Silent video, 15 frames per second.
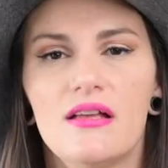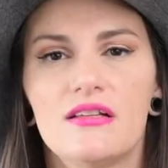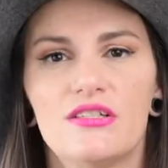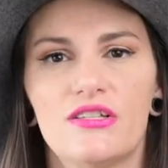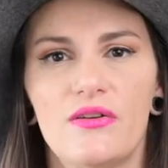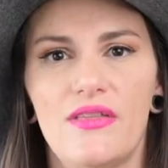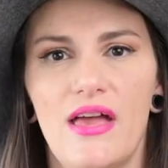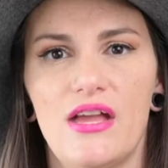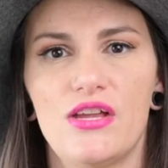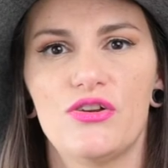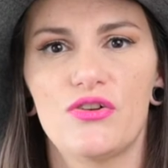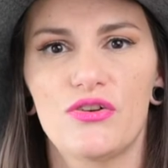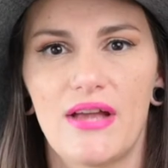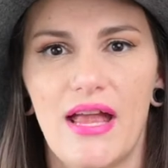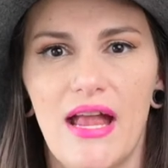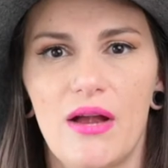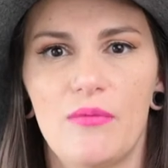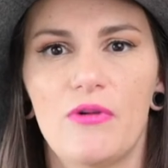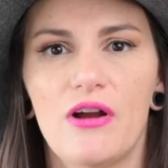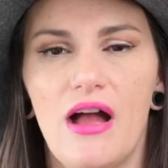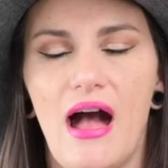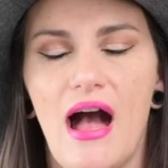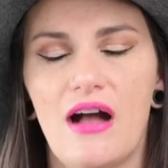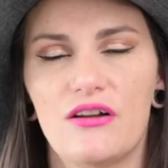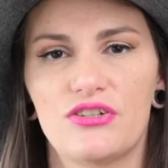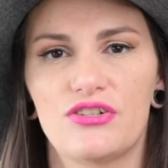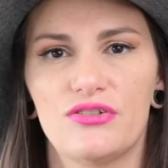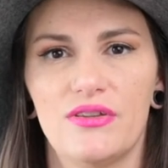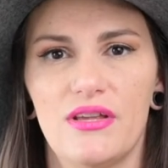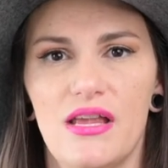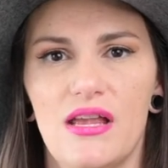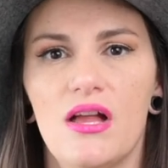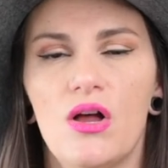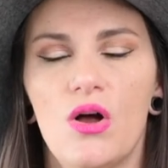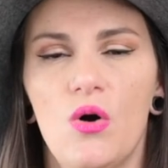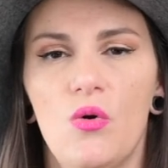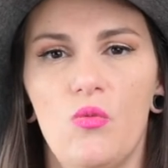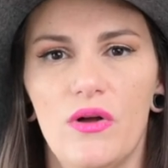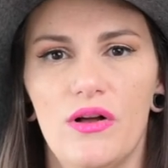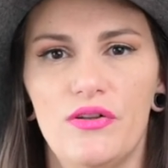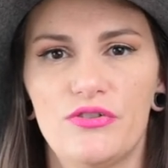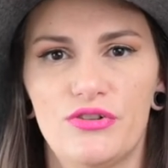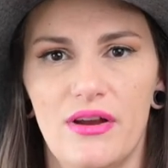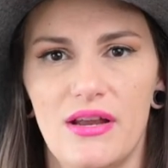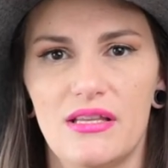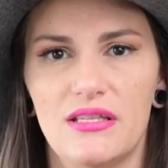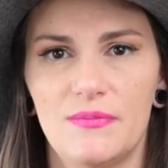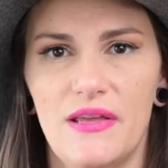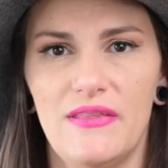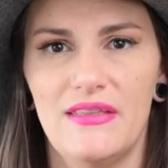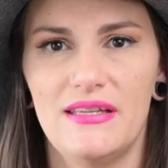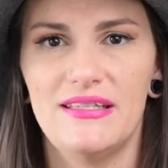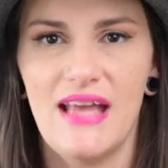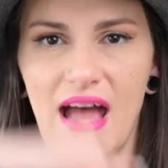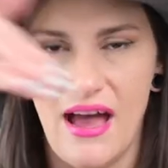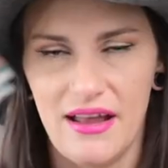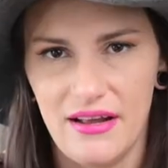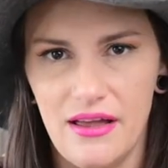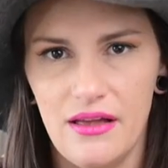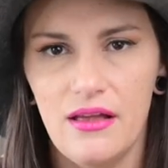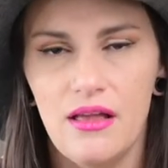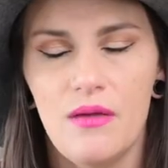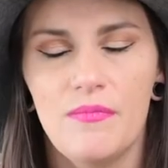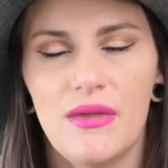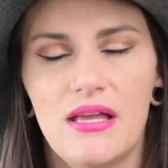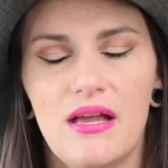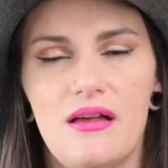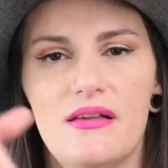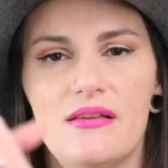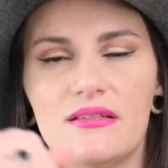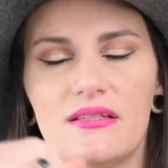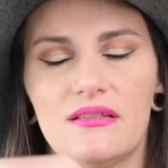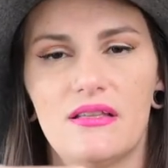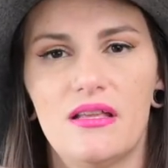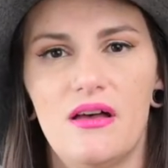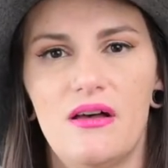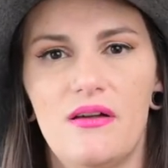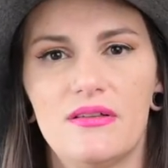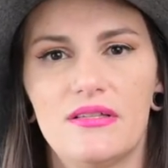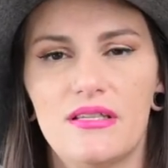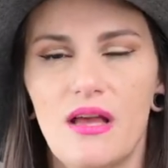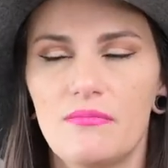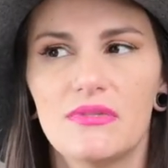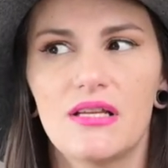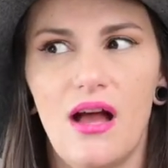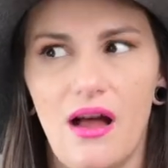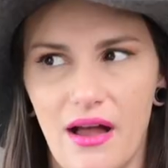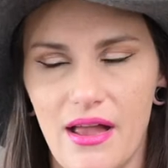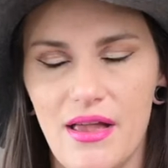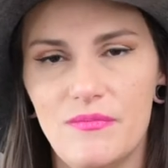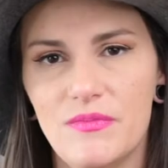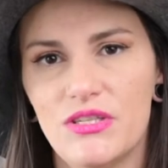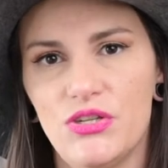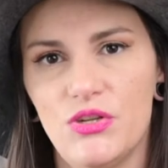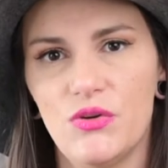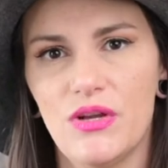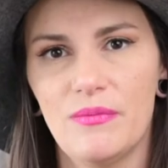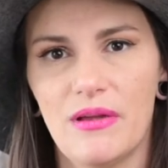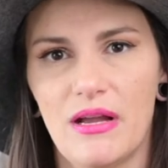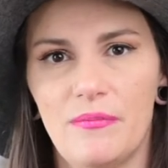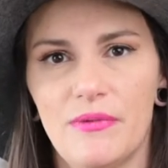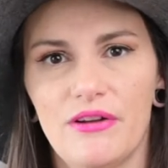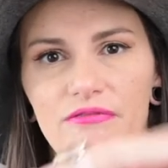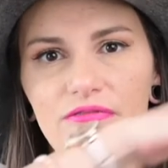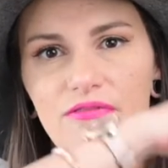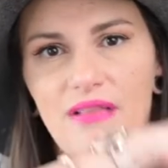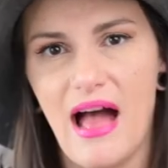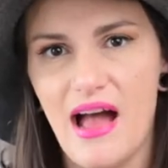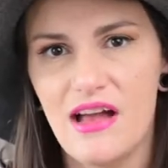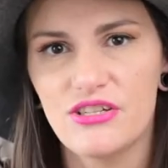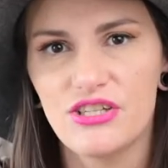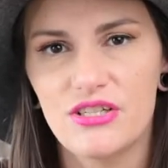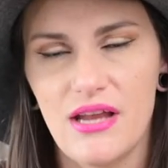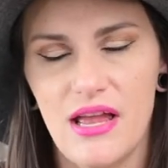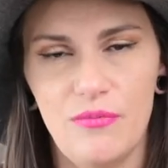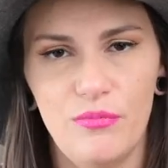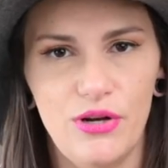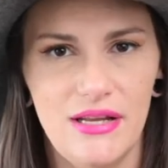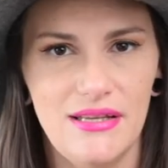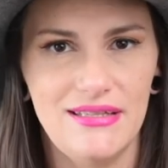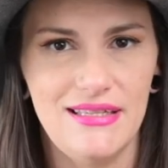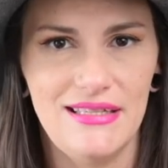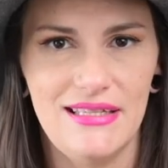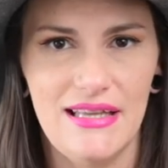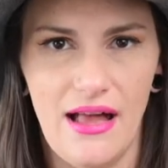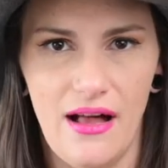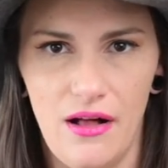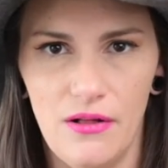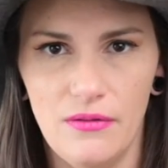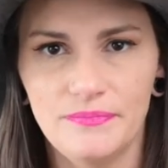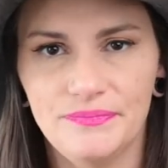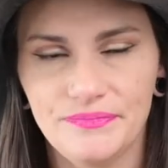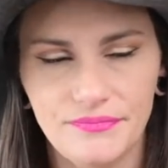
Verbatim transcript: so that your camera actually will transmit the data because the sometimes you can pick up your flash and put it in TTL.